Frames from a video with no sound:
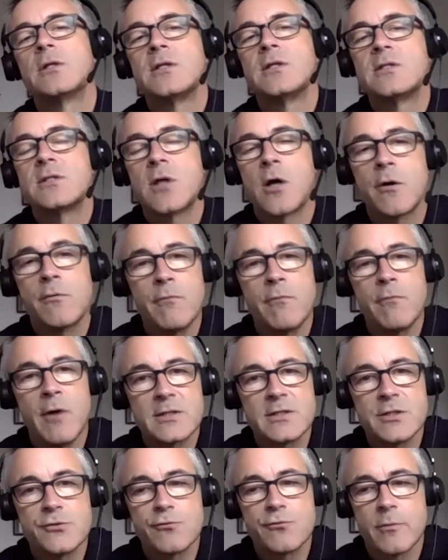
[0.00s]
There's
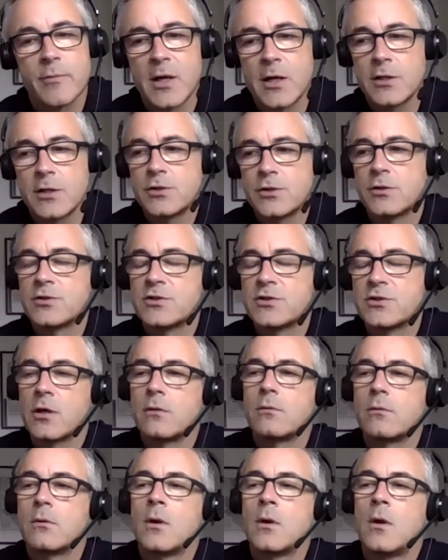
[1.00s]
direct discrimination.
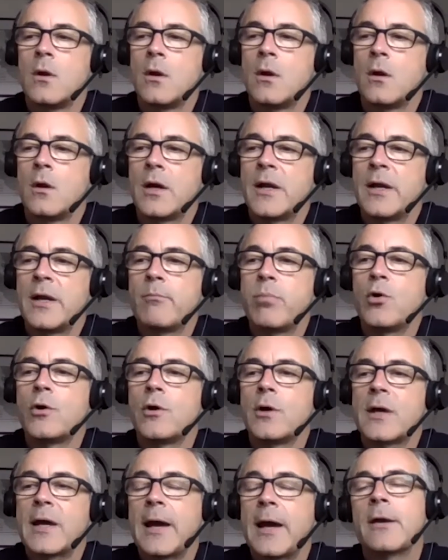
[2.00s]
So an
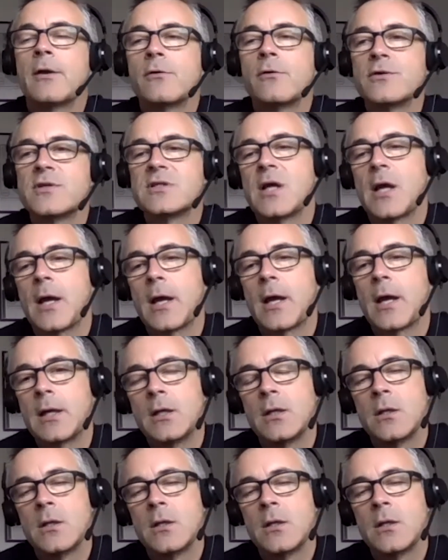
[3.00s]
employer cannot say,